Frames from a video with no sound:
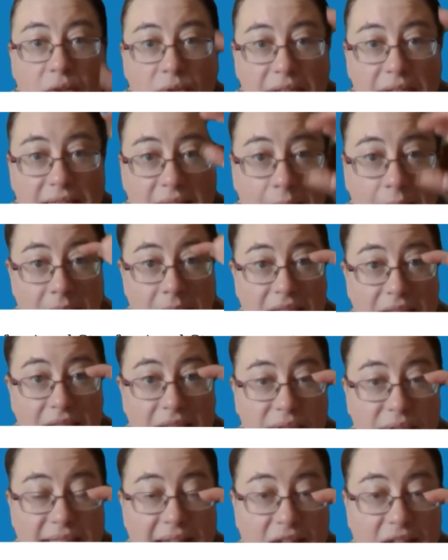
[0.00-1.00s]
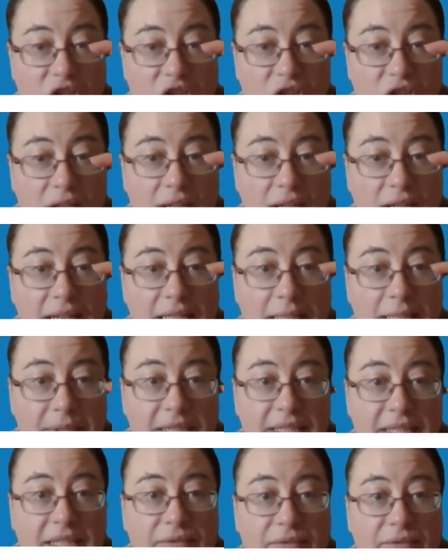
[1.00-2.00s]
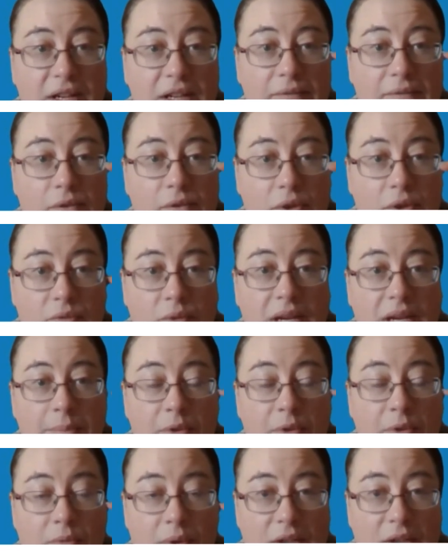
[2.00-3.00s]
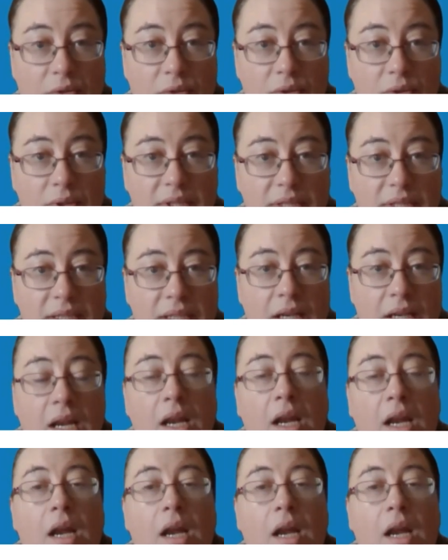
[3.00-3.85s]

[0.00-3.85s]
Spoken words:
there the middle section is specific for the REBA records,